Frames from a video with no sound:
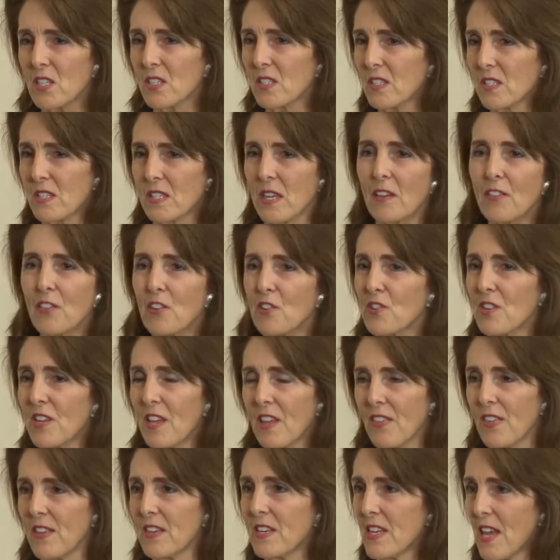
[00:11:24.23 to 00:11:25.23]
sunk their
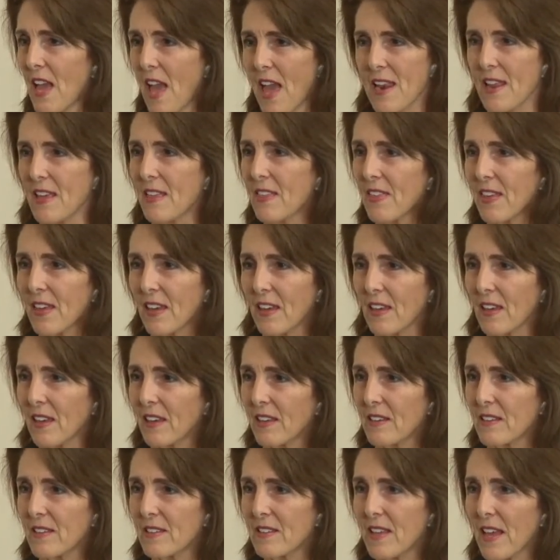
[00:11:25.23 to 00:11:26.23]
teeth into anything
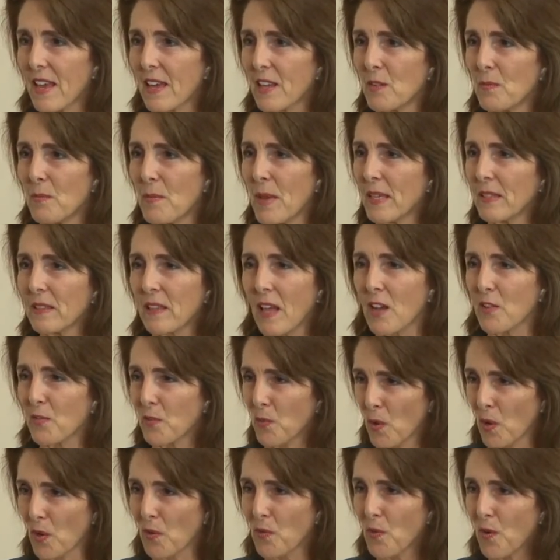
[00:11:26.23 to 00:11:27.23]
and made life
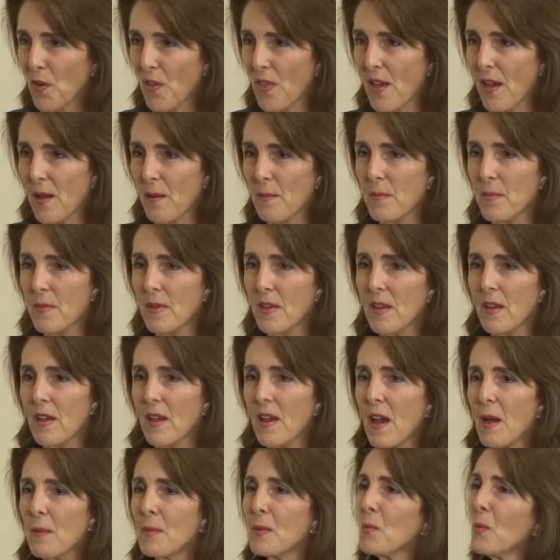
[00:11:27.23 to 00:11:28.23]
work for them.
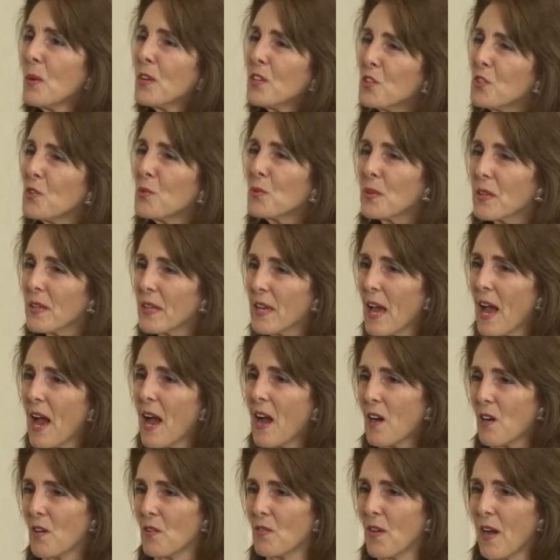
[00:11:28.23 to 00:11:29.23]
I mean, what do you really
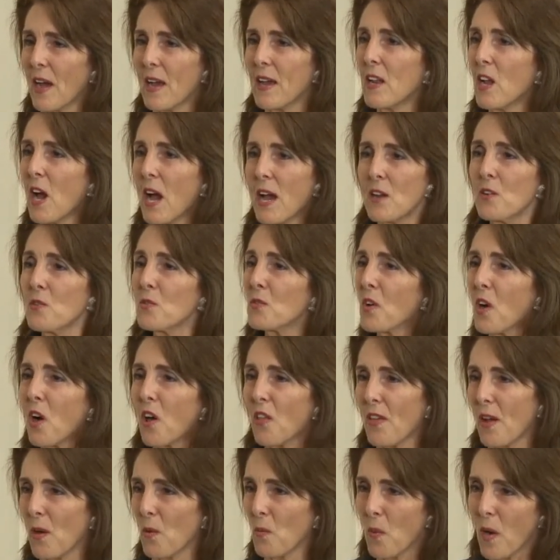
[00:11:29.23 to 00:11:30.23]
have? I don't
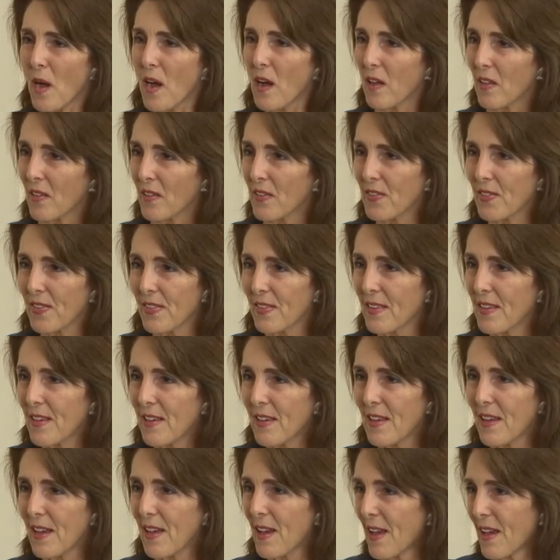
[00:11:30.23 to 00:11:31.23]
call that wealth.
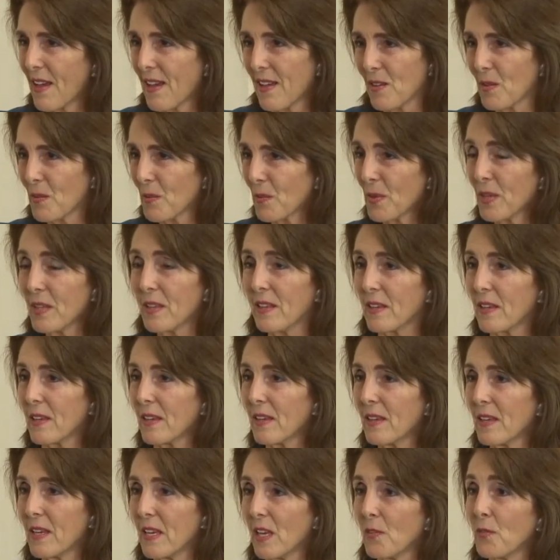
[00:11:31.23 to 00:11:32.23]

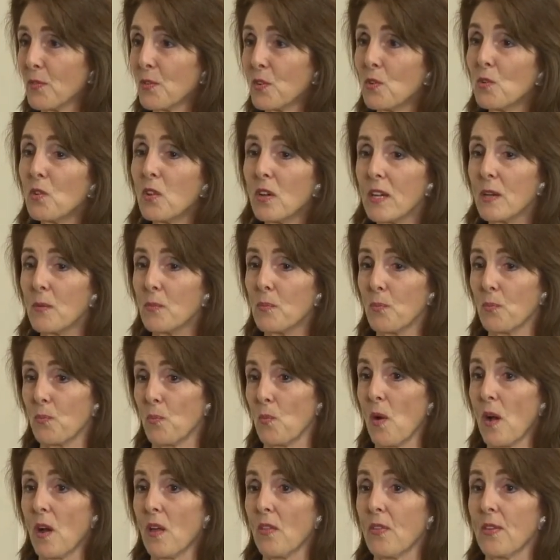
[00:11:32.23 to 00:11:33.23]
Really, if you look at
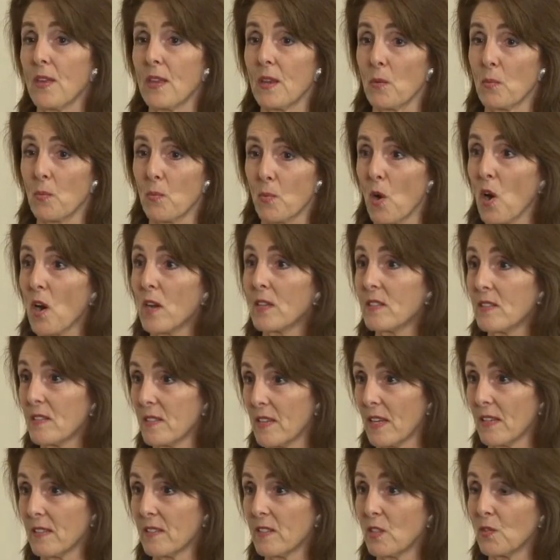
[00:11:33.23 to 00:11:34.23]
wealth in a broad
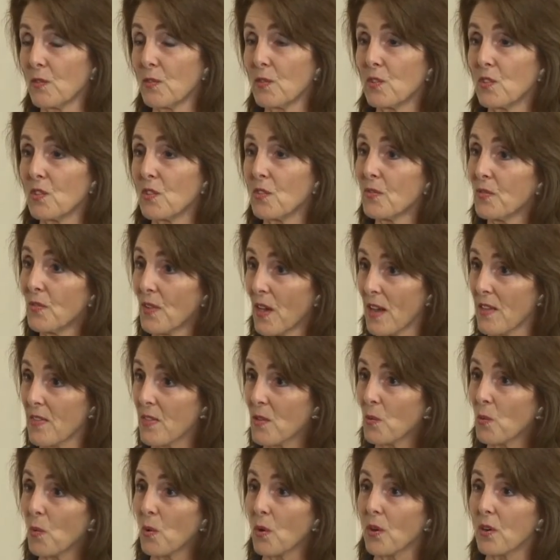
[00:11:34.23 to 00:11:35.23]
sense, if you define
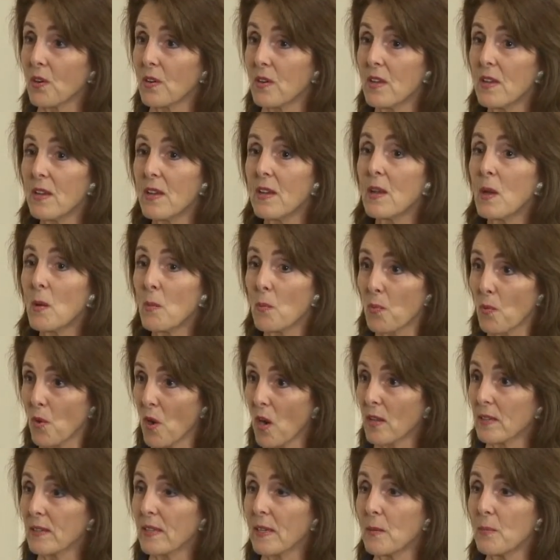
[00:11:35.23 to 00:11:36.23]
the word
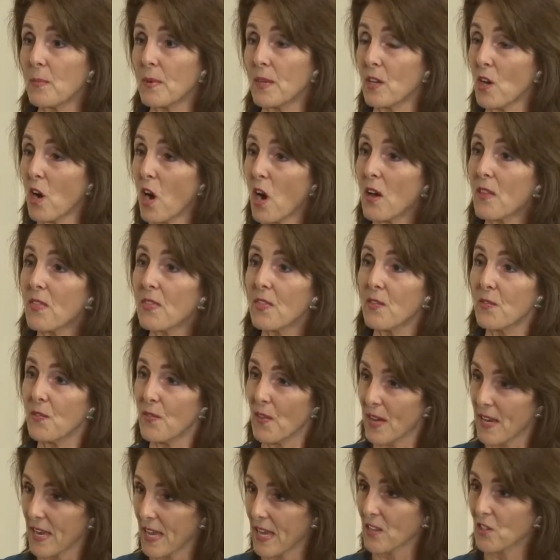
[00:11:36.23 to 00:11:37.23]
broadly beyond the
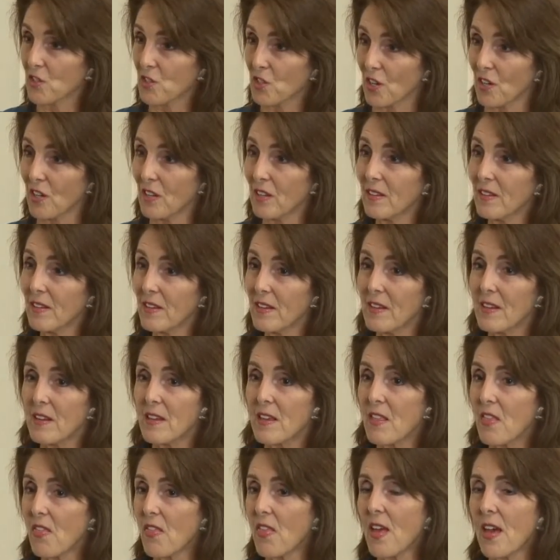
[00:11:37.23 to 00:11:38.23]
financial,
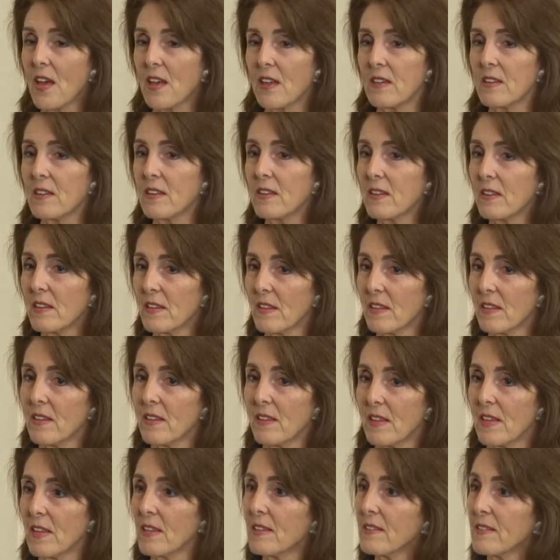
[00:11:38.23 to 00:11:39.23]
then
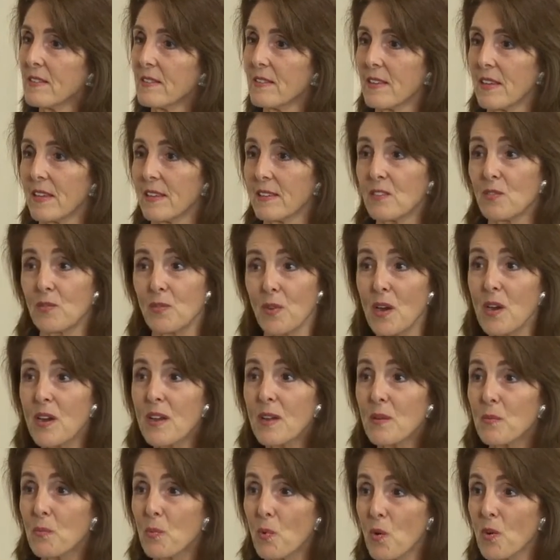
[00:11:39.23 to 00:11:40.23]
it's
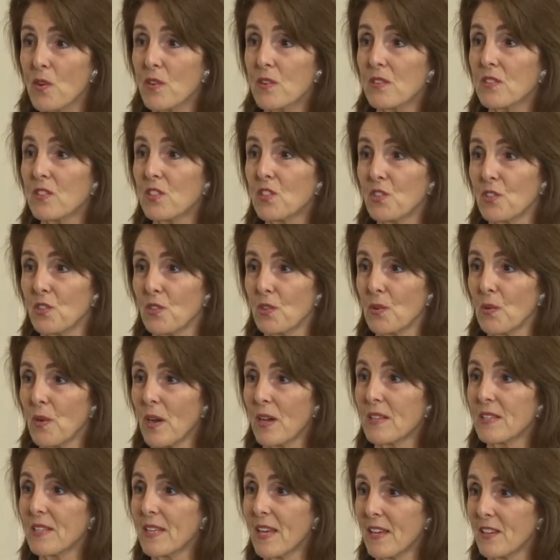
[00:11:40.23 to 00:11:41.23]
very important to
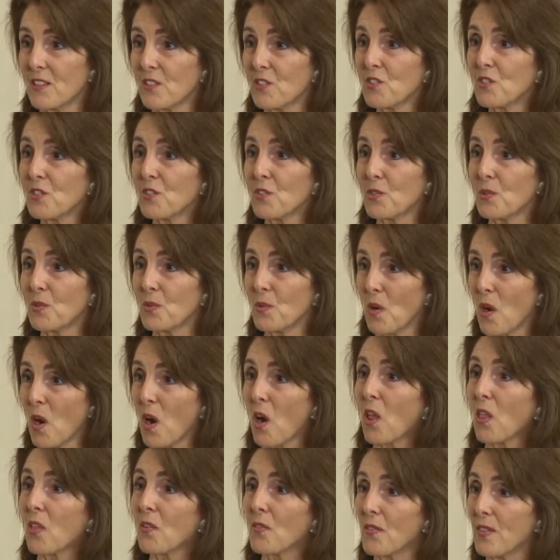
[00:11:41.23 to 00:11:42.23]
attend to
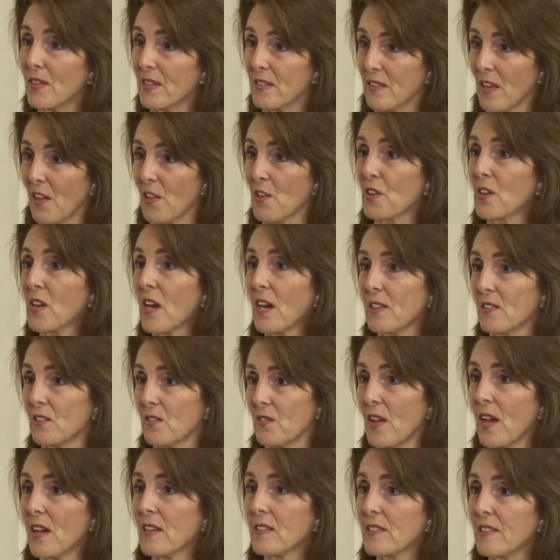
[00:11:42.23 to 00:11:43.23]
all of these other kinds
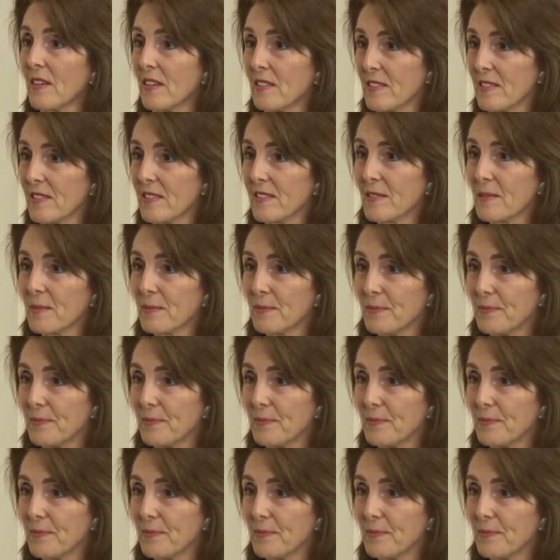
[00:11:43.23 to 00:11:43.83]
of assets.